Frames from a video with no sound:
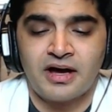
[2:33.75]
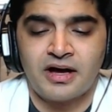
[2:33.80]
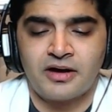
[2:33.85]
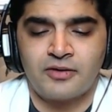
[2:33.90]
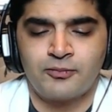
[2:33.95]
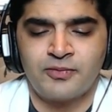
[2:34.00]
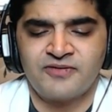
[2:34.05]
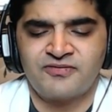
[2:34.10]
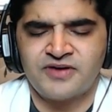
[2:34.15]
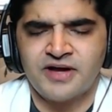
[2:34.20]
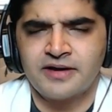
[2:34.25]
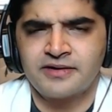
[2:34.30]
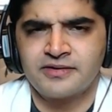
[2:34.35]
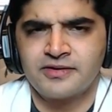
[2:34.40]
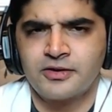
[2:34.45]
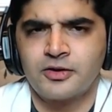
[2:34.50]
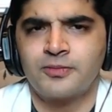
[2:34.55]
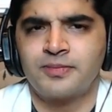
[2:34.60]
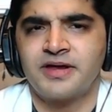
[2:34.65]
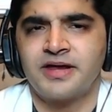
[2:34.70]
We've talked a
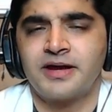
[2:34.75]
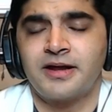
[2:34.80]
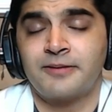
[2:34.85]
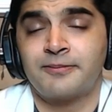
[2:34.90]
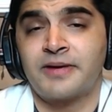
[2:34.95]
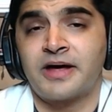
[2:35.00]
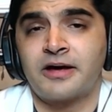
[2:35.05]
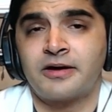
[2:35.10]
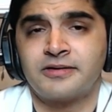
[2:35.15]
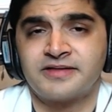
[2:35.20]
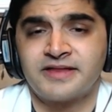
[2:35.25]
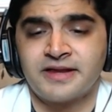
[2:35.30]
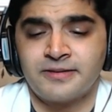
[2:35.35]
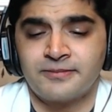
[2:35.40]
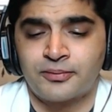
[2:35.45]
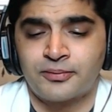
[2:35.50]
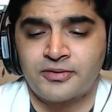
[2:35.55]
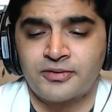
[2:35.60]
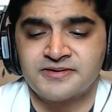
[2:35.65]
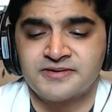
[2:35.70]
little bit about the
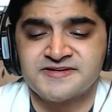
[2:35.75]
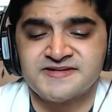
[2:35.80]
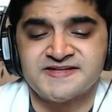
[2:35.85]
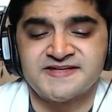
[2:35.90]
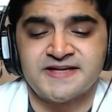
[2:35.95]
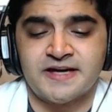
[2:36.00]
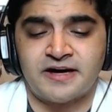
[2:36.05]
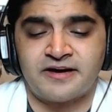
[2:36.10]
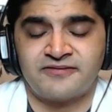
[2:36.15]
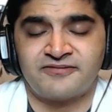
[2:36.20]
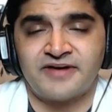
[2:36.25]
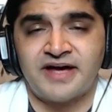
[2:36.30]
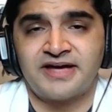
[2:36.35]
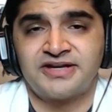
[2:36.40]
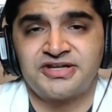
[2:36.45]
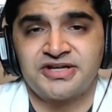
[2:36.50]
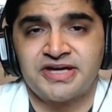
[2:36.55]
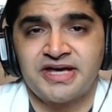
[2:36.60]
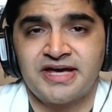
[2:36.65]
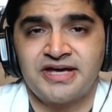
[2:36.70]
importance of
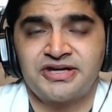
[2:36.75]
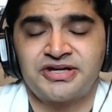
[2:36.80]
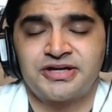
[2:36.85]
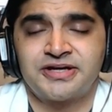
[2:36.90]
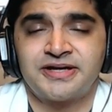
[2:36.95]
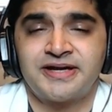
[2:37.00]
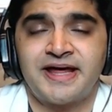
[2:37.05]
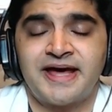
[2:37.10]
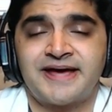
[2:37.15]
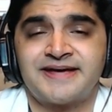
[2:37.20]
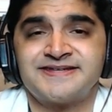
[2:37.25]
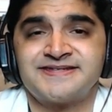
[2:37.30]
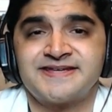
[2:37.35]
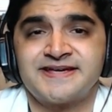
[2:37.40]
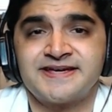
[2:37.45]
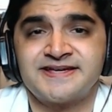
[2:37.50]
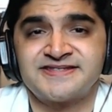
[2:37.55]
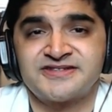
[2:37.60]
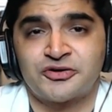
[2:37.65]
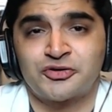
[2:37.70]
education as
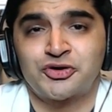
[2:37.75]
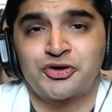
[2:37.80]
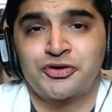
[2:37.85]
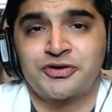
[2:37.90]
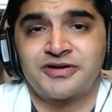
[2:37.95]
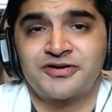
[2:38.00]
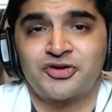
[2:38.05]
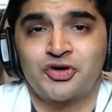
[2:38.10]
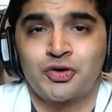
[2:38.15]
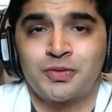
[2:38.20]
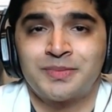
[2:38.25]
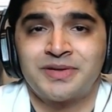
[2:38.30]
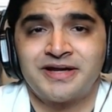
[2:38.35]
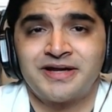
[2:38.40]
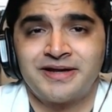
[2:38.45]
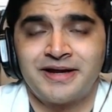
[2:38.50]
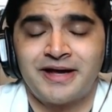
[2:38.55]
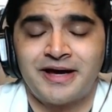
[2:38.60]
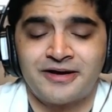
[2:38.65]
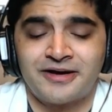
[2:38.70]
a social
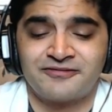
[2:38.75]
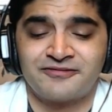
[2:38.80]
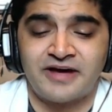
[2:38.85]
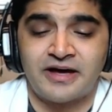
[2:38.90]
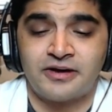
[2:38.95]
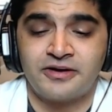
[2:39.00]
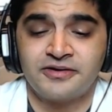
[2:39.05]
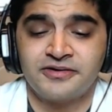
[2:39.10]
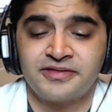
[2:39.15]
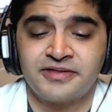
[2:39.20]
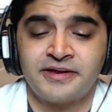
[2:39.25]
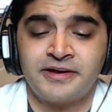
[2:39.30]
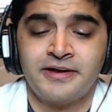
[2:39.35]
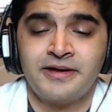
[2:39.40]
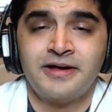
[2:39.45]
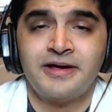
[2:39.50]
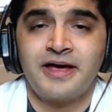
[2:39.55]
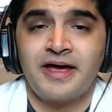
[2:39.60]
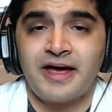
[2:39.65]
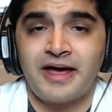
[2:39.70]
determinant of health,
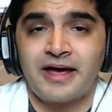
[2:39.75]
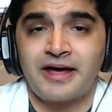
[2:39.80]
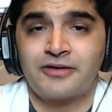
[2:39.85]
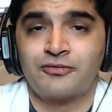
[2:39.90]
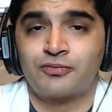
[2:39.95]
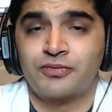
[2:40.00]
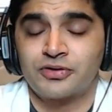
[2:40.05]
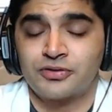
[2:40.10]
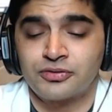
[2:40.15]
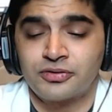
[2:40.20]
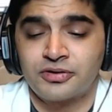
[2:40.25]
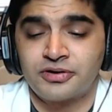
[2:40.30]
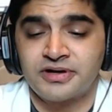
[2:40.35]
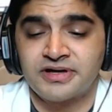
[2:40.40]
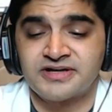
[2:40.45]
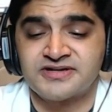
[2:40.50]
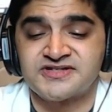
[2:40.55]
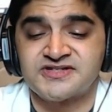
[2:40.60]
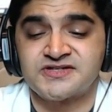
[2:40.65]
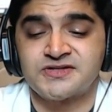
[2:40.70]
and we're
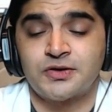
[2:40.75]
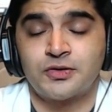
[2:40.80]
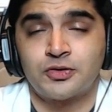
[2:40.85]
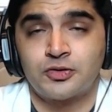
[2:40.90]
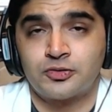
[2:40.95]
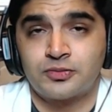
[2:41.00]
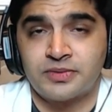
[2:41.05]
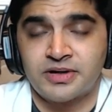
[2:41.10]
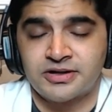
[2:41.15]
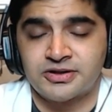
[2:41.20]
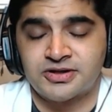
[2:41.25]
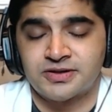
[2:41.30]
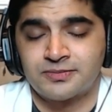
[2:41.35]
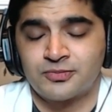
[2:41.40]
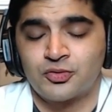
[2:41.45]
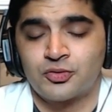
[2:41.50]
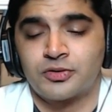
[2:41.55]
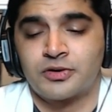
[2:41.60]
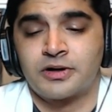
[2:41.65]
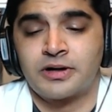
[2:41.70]
learning so much
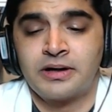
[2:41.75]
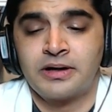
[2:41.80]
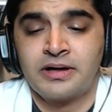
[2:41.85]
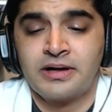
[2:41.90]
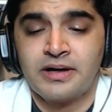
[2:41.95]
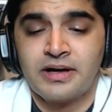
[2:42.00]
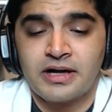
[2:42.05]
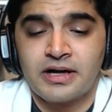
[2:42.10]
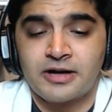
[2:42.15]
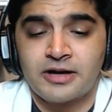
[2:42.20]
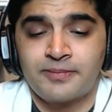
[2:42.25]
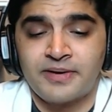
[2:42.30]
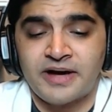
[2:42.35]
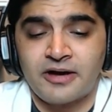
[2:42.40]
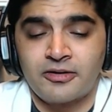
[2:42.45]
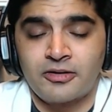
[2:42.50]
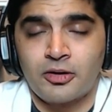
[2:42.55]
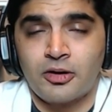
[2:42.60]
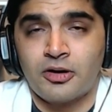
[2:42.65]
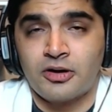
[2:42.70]
more
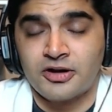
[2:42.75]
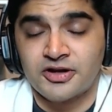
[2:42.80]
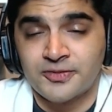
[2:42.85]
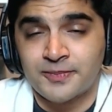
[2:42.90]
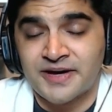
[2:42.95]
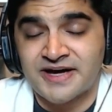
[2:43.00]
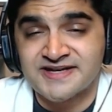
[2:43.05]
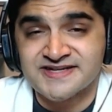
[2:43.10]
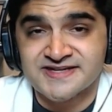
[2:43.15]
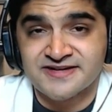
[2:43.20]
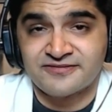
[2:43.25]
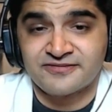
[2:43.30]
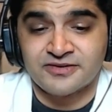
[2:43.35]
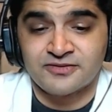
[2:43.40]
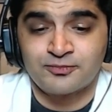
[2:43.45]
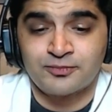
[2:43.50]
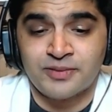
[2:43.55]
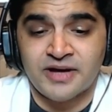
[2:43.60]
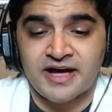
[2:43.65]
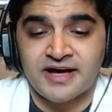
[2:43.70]
about all the positive
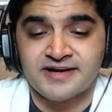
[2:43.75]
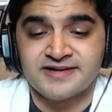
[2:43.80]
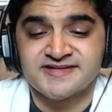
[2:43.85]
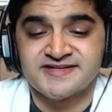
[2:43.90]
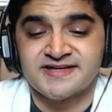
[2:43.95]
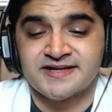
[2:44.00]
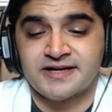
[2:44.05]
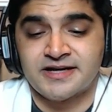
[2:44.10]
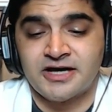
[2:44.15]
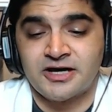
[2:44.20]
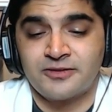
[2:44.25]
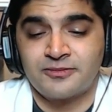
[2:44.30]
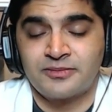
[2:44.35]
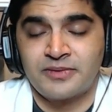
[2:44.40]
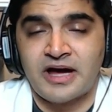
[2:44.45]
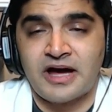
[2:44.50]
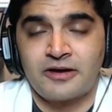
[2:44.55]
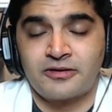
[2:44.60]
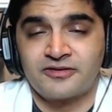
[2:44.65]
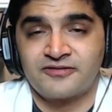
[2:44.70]
impacts that come
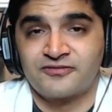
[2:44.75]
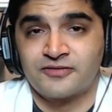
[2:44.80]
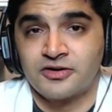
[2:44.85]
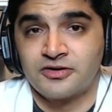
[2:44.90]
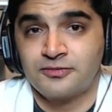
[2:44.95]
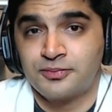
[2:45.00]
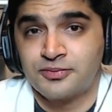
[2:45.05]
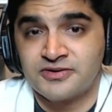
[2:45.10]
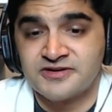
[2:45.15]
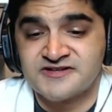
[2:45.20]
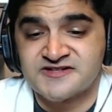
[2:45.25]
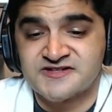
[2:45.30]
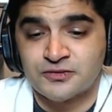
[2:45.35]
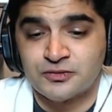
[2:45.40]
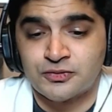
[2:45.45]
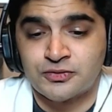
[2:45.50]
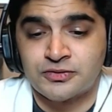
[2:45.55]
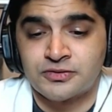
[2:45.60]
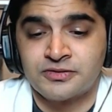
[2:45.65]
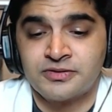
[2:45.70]
out of good
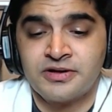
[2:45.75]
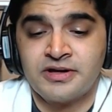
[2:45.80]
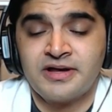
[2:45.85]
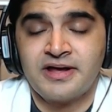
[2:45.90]
preschool